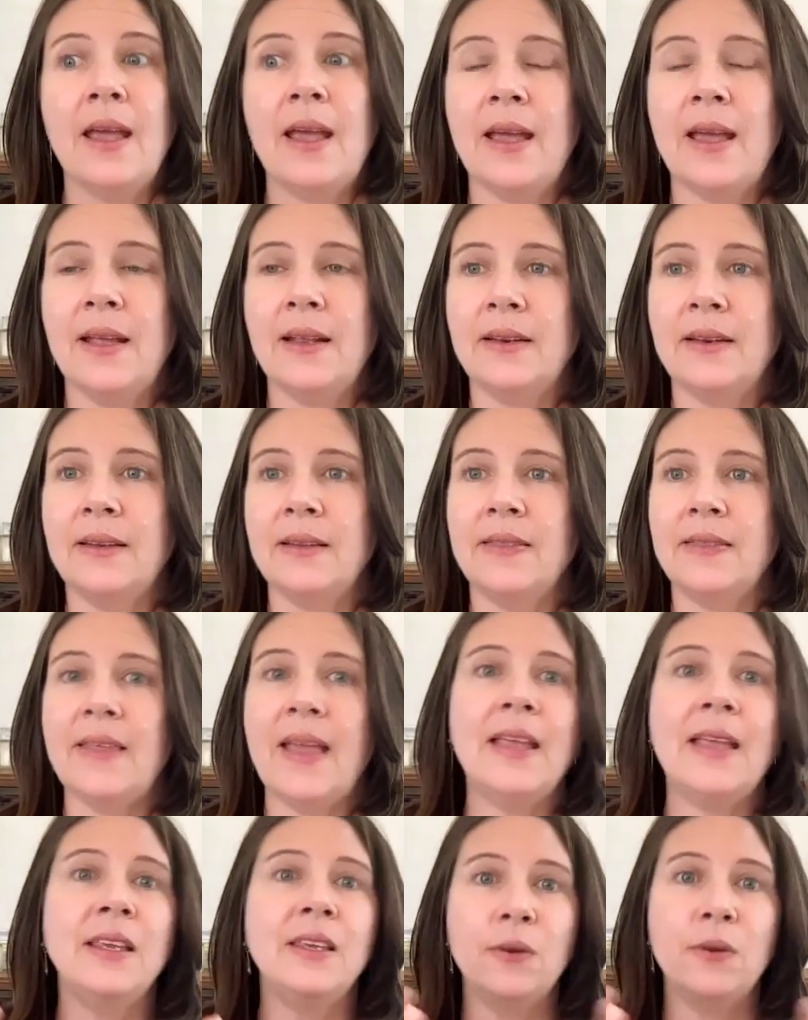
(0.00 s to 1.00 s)
And
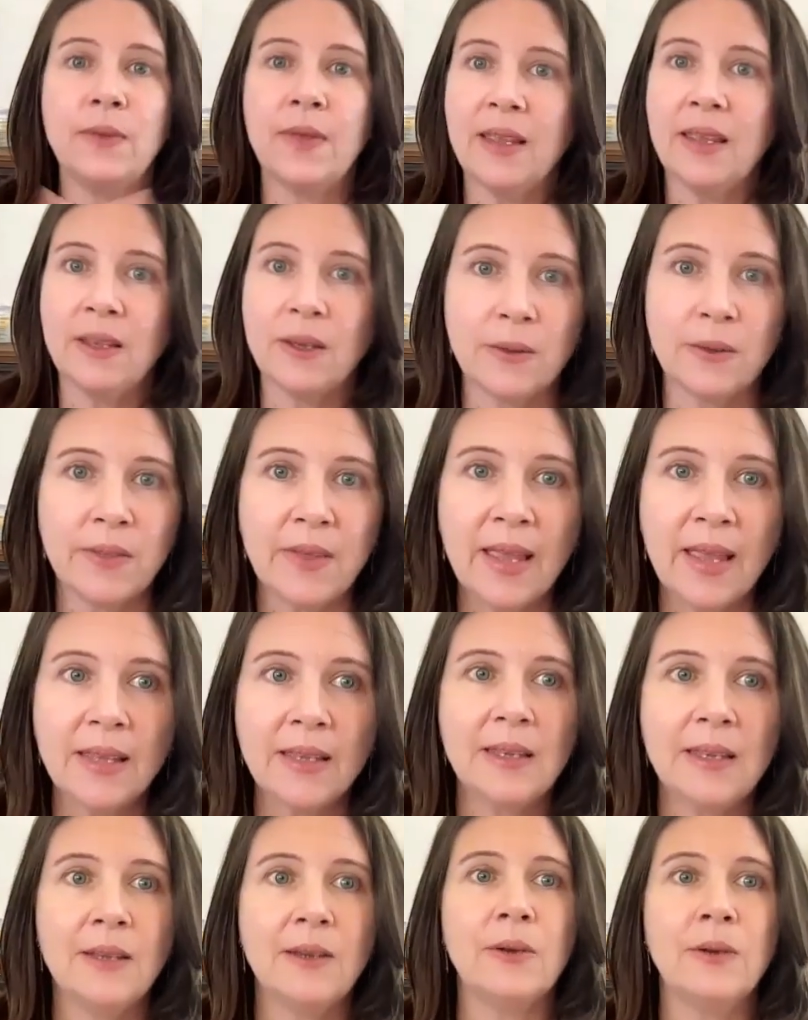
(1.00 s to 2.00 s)
thank you, thank you,
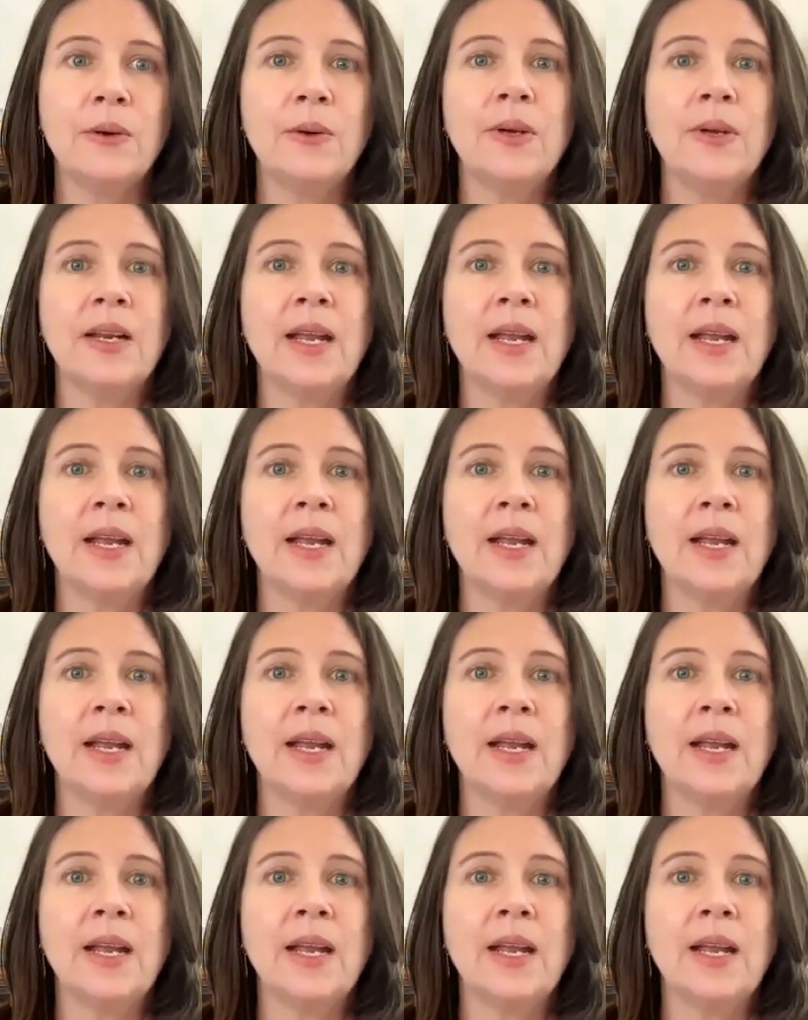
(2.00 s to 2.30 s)
thank you.